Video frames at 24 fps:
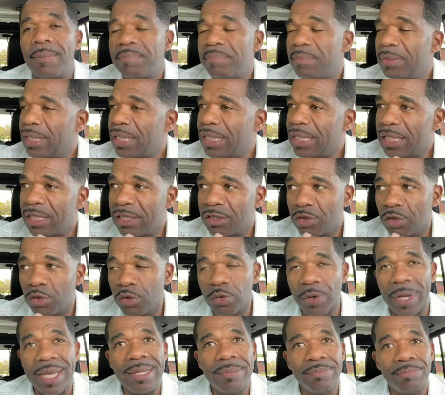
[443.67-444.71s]
these
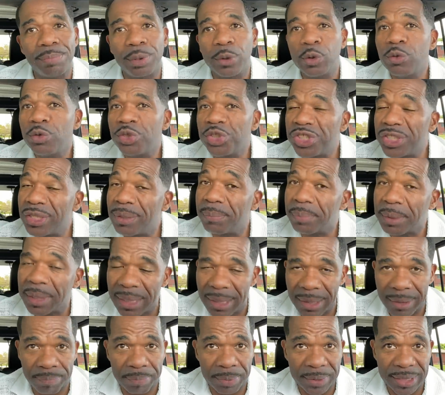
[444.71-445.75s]
great blue chip
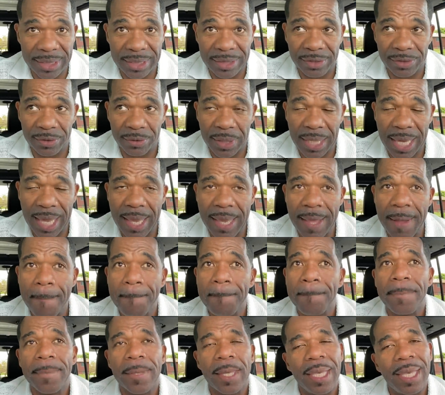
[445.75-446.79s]
companies. Okay.
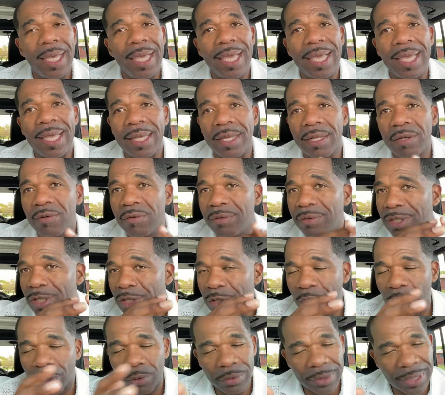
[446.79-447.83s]
And you
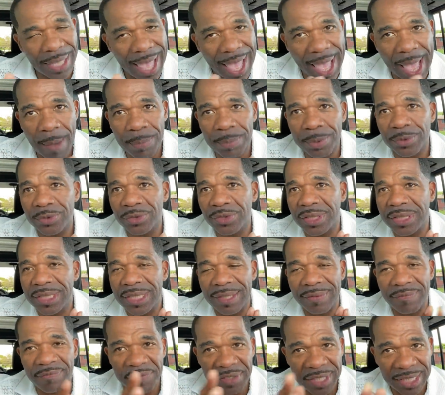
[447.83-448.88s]
know, the Apples, the
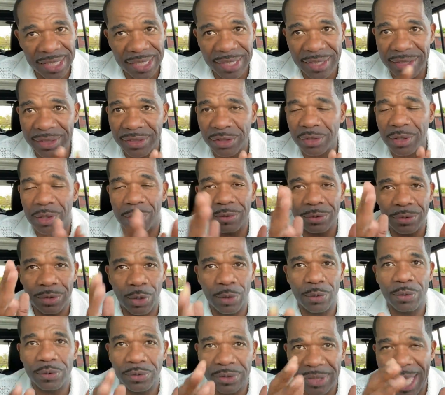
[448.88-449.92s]
Nvidia,
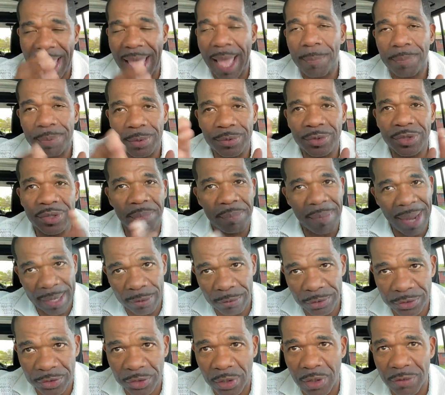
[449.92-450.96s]
those, the Apples, the
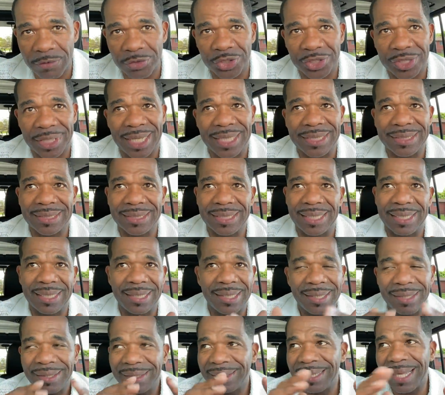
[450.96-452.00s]
Microsoft, should I say,
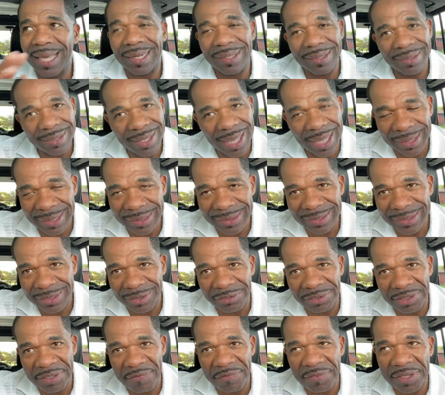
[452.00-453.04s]
not
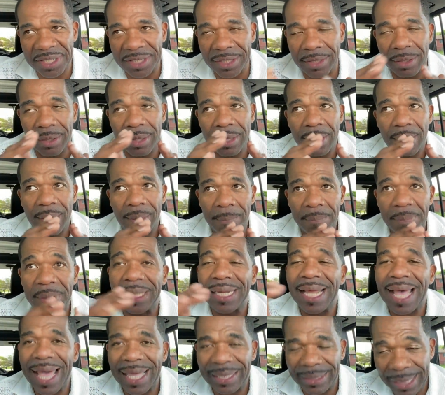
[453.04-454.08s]
necessarily Nvidia, but
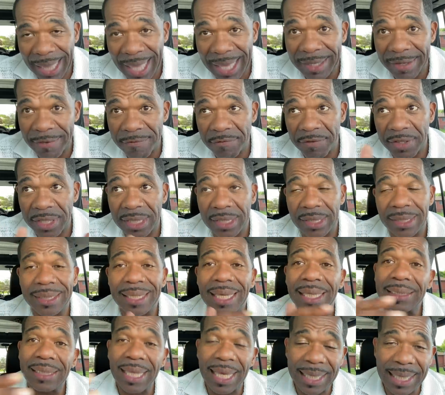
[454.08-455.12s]
I like Nvidia and
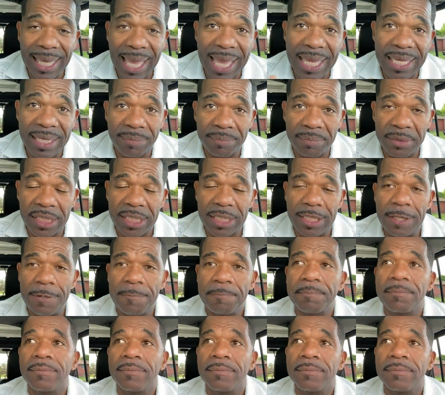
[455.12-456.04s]
I like AMD.